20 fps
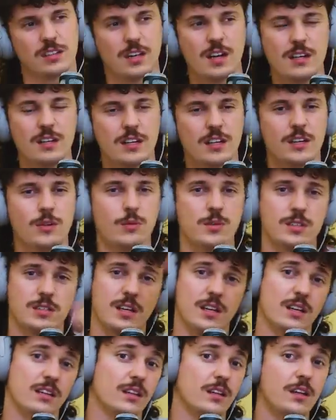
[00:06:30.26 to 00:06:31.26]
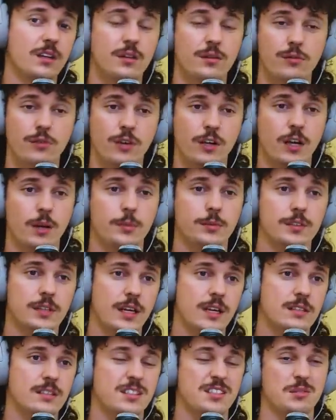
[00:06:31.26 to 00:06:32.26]
London. We stayed in London for a couple
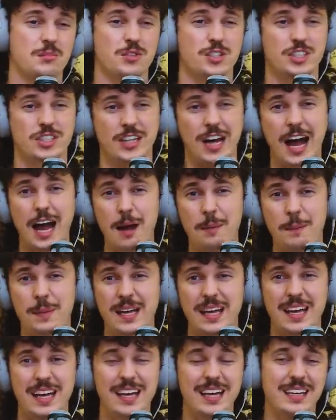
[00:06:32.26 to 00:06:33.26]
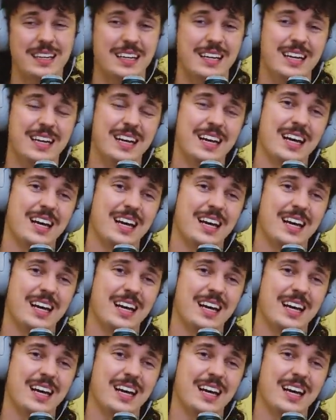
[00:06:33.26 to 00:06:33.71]
days, did some shopping.